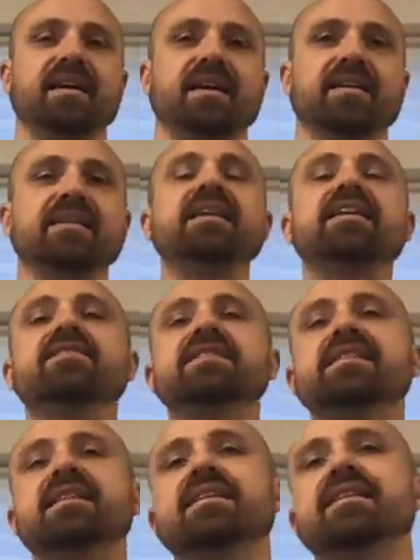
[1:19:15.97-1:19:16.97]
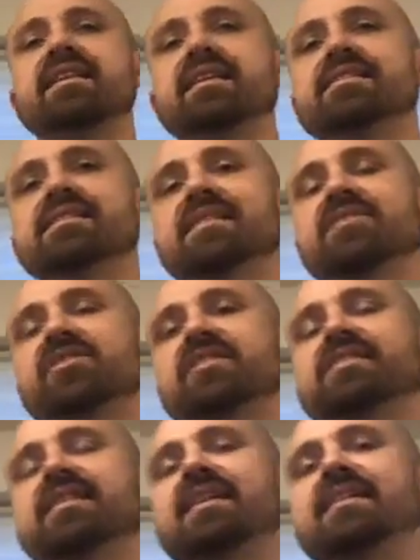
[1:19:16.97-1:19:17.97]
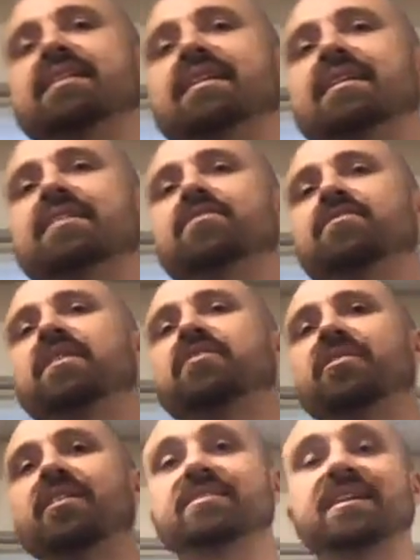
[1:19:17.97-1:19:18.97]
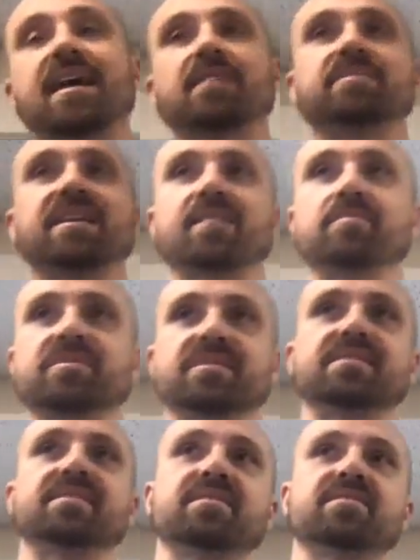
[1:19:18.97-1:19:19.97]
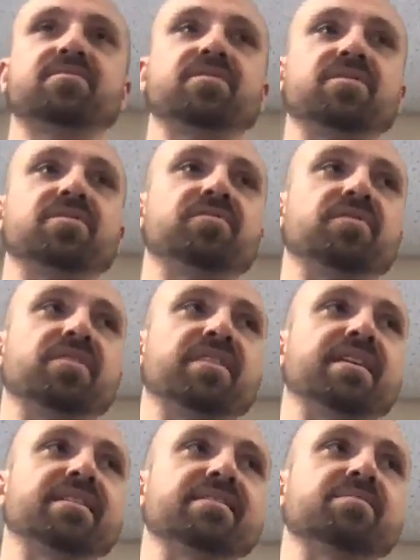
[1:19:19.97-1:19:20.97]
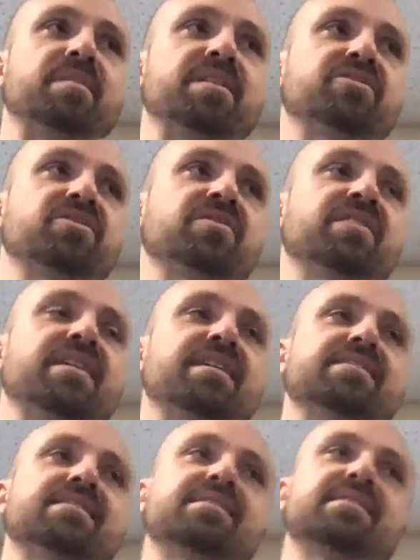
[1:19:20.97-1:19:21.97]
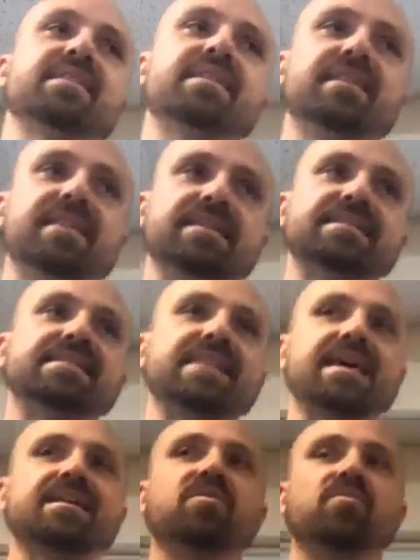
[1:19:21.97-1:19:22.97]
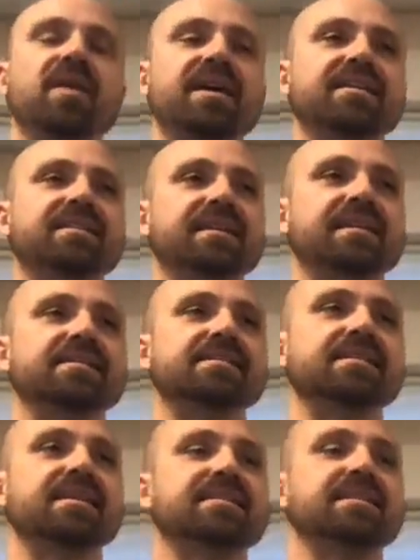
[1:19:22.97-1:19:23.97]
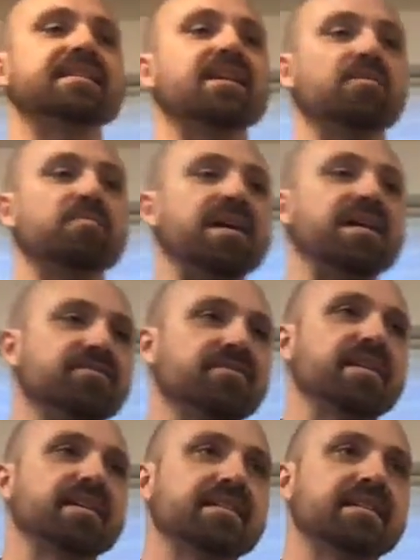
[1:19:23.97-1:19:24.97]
Even things such as like figuring out timetables for things. Make sure that it's said in a way that is to their benefit.